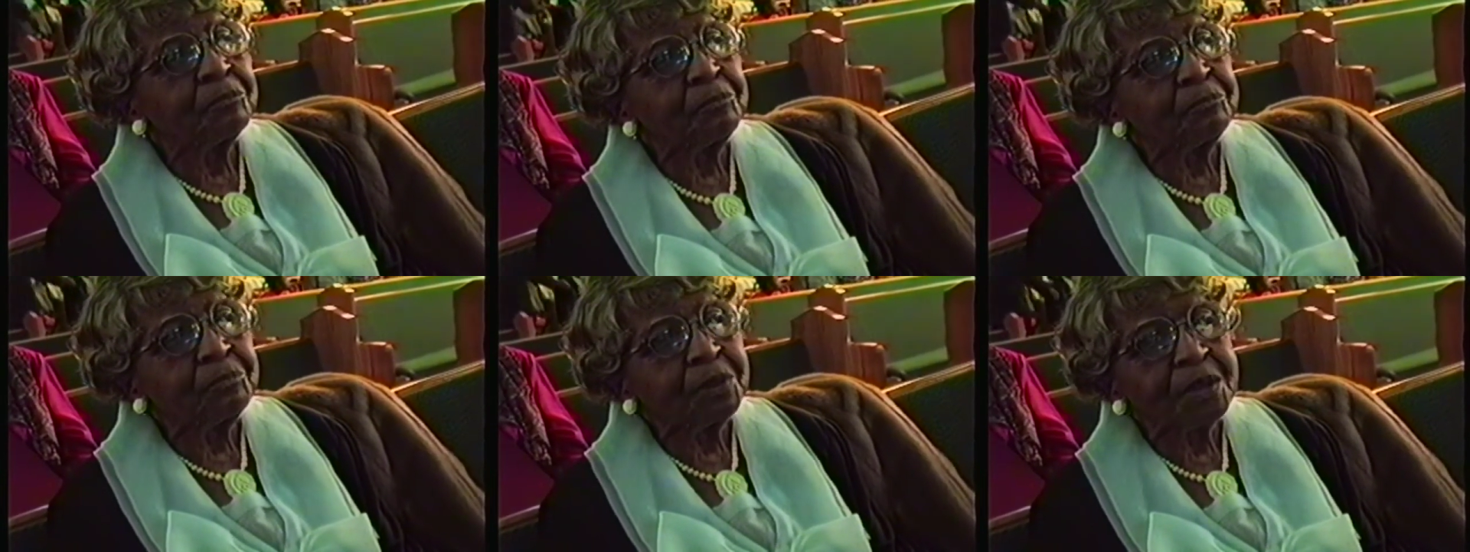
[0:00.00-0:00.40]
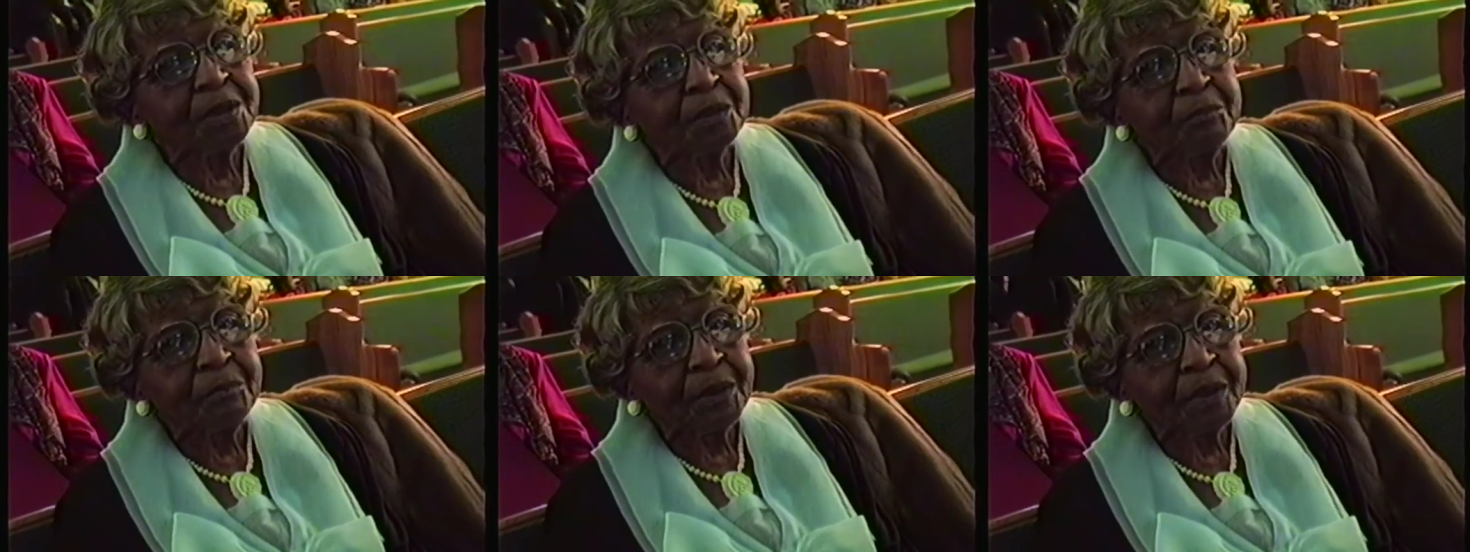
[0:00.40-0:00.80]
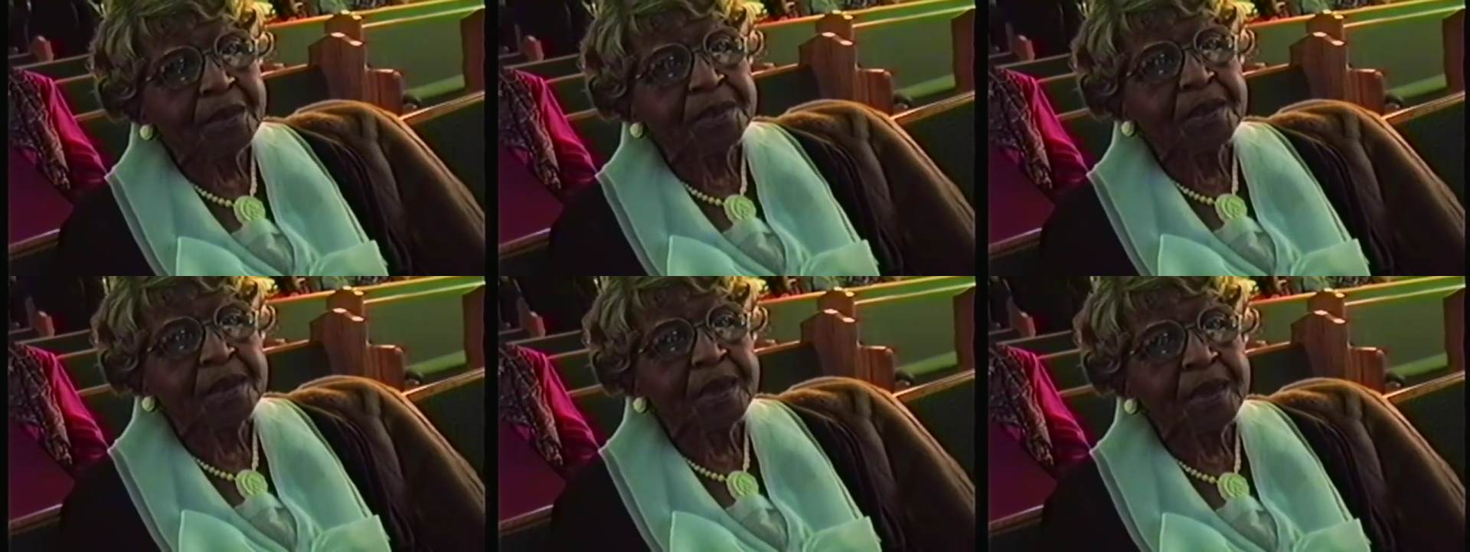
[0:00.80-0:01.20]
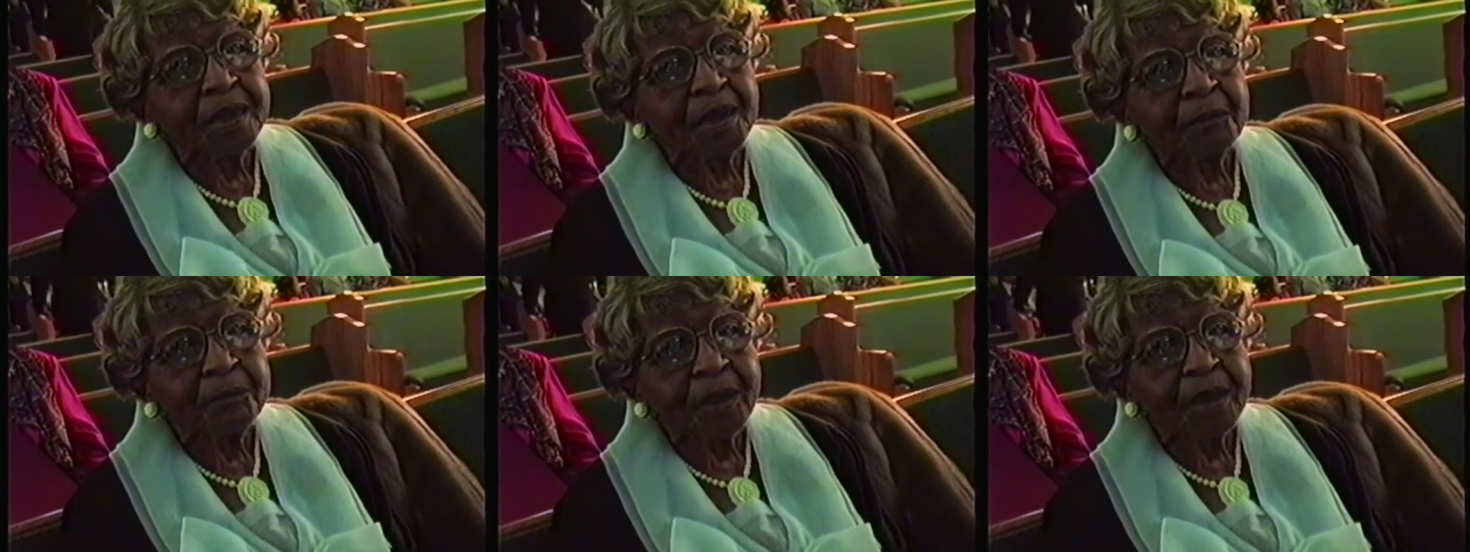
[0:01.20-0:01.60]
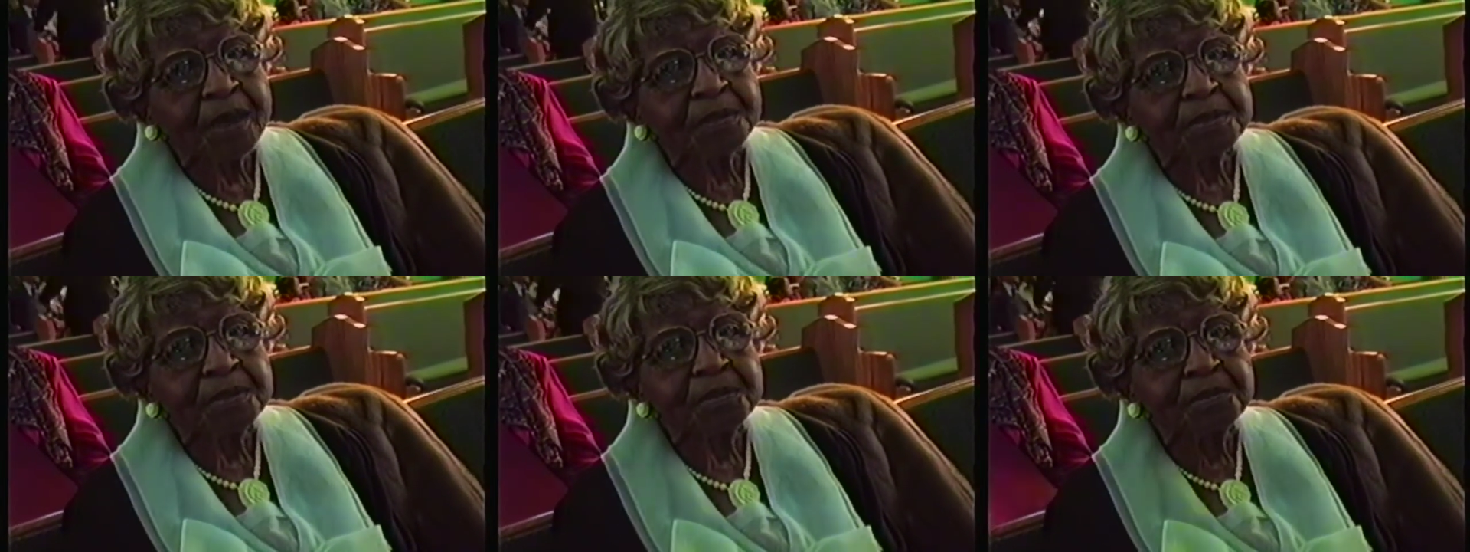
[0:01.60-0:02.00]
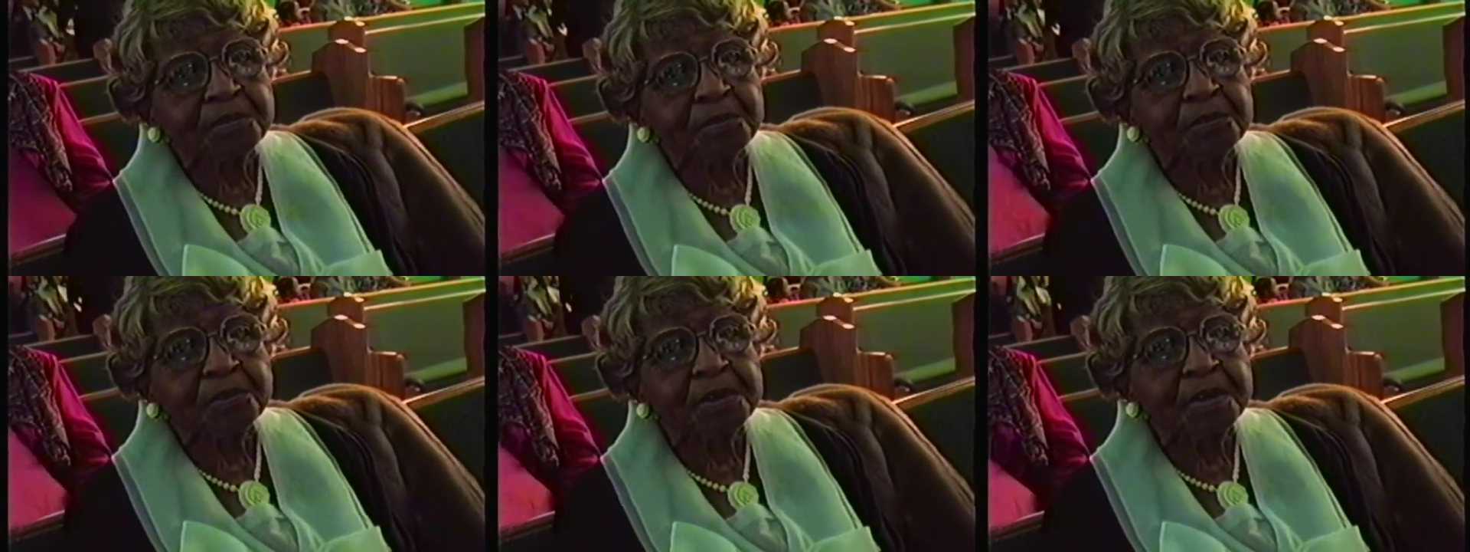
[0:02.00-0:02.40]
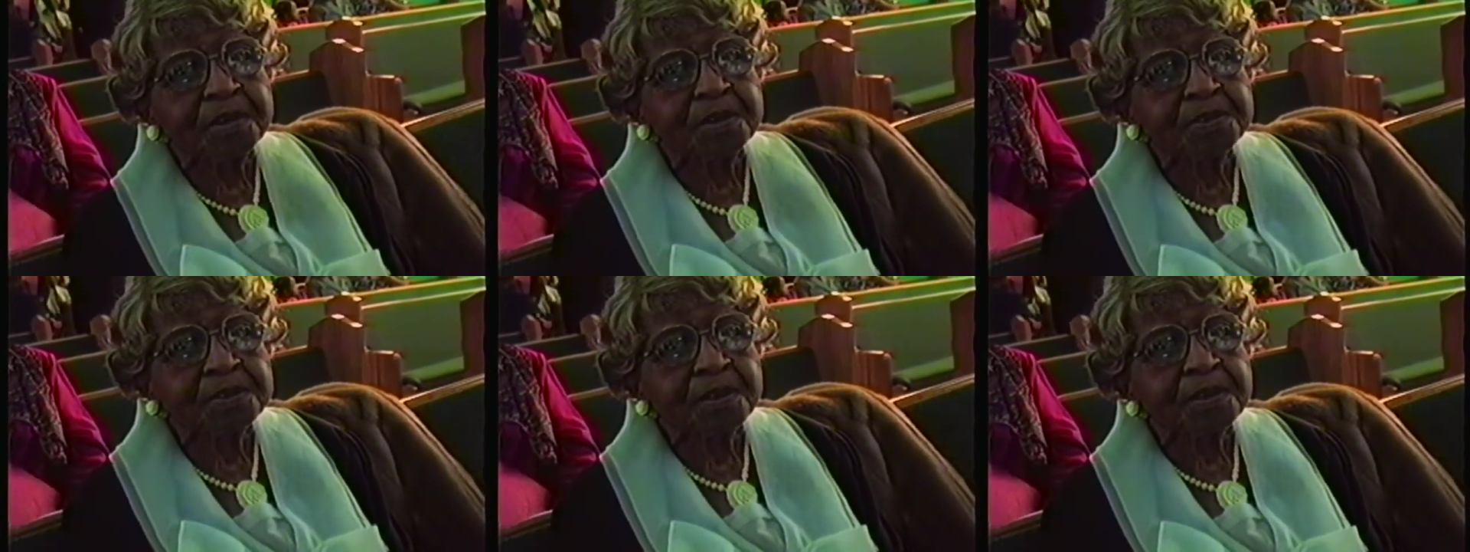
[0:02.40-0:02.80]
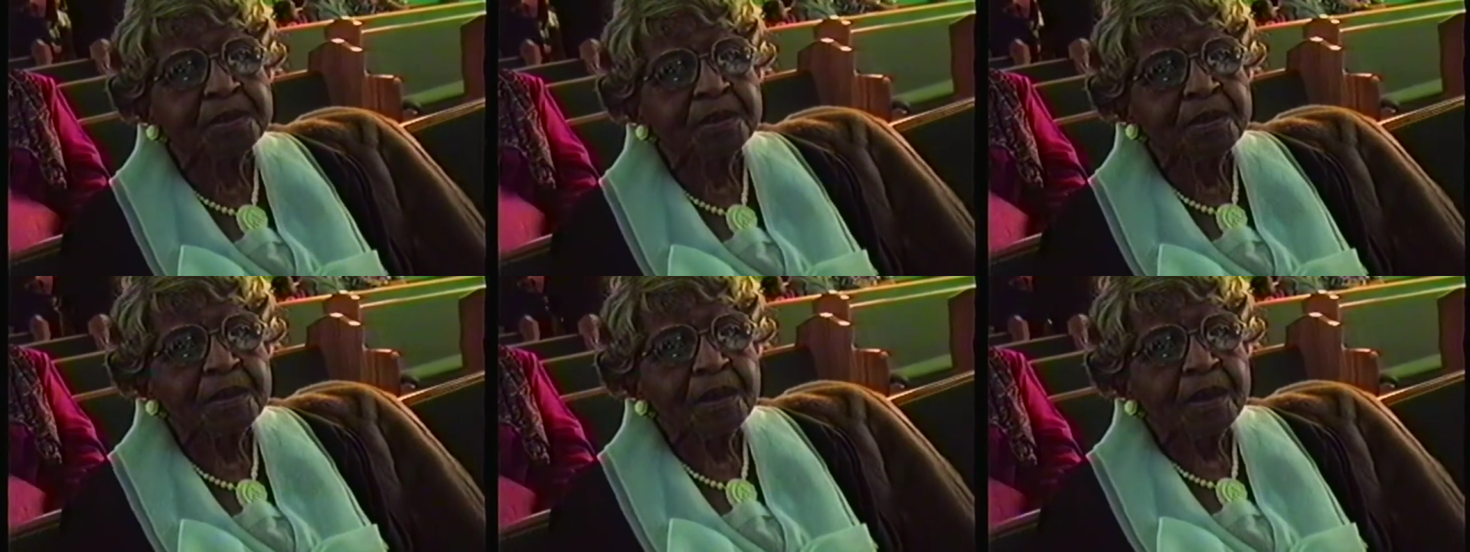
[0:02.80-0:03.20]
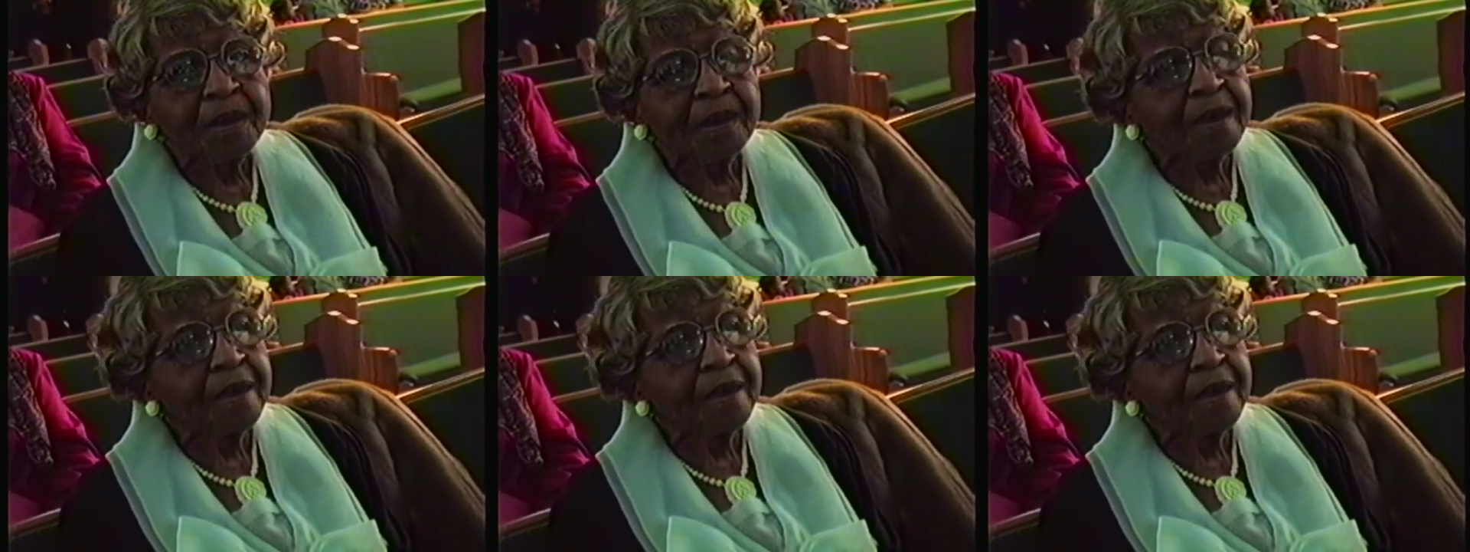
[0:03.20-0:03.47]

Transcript: No face is visible, so there are no lips to read.